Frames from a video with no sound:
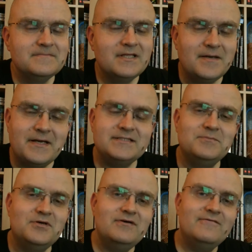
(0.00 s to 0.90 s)
Come back
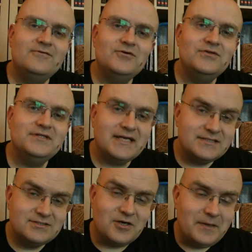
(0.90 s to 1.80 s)
tomorrow for the
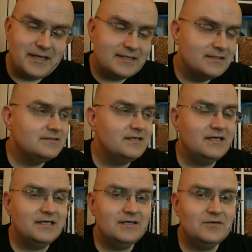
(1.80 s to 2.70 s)
next topic,
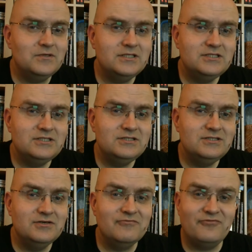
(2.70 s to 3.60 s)
which
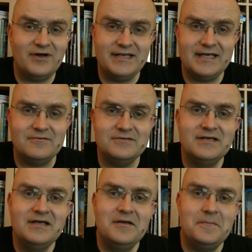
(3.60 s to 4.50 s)
you can find out
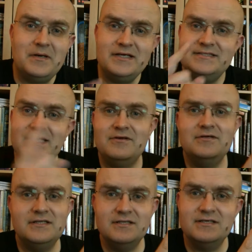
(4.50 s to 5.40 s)
by
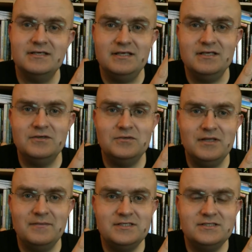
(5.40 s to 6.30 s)
downloading the cool
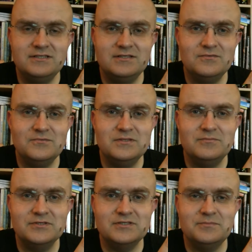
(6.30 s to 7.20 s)
image that Will
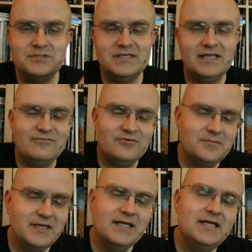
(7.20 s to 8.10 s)
Brooks put together for
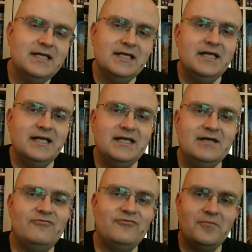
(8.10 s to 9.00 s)
me
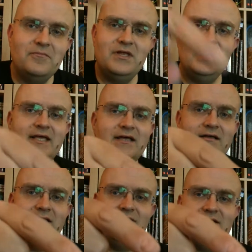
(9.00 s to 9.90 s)
from the link
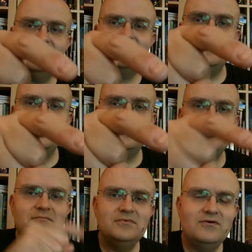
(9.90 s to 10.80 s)
that's at the
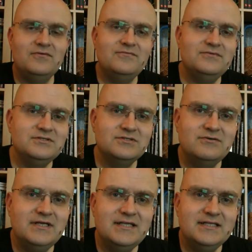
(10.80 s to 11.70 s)
bottom of the
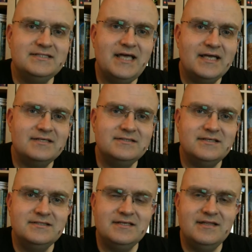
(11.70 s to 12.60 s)
screen in the text
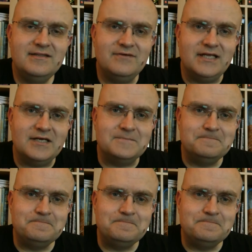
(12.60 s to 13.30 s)
underneath the video.